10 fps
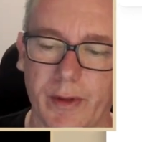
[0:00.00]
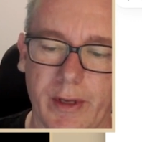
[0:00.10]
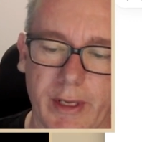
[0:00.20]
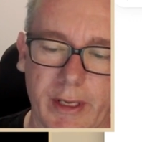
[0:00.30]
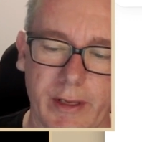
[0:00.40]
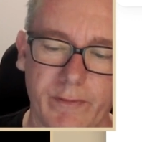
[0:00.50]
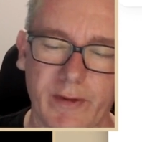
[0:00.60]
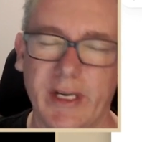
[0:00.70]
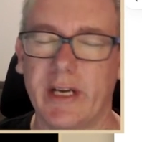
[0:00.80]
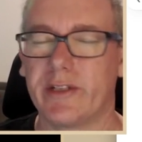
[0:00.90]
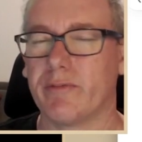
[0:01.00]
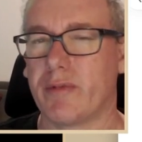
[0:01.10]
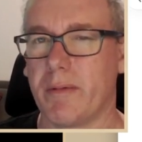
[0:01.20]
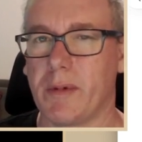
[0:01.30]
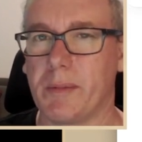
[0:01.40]
The videos
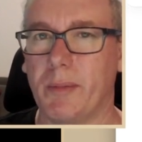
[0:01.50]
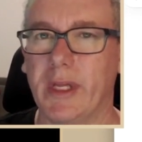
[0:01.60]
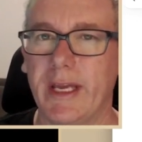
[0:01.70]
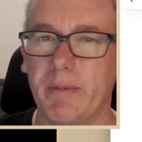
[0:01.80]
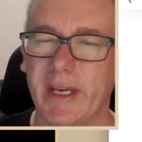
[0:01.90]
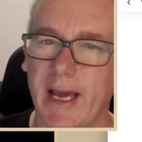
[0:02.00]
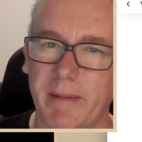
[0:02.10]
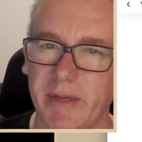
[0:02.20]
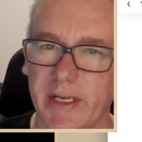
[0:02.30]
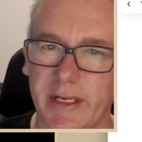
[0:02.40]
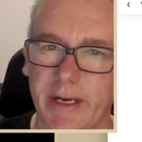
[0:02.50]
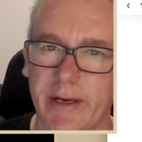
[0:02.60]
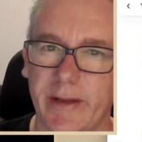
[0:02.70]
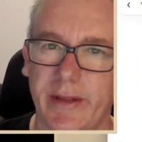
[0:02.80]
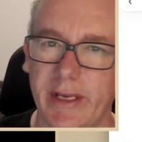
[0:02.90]
will probably be aimed at
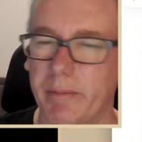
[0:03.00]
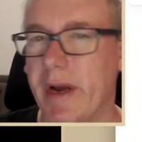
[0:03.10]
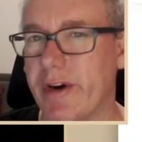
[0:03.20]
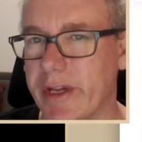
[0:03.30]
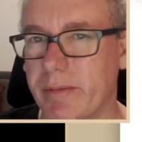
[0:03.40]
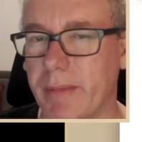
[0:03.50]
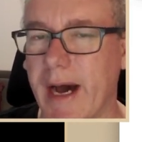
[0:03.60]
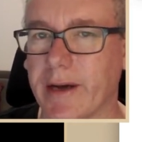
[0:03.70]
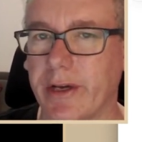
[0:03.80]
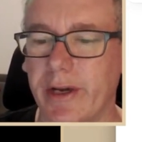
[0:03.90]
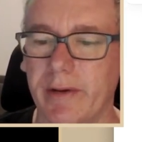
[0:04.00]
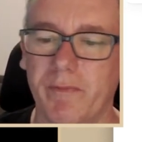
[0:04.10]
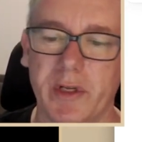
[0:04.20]
the American market.